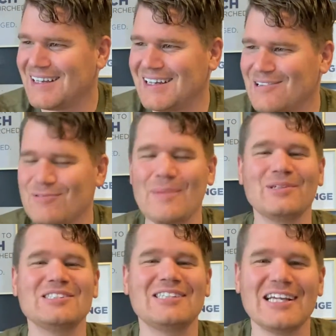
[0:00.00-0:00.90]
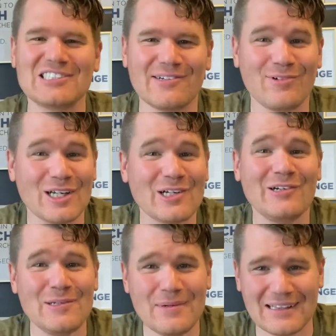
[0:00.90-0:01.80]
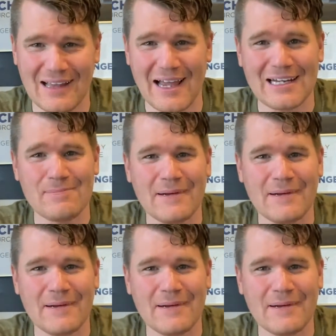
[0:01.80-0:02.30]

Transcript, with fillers: a, representation of what it could have been like.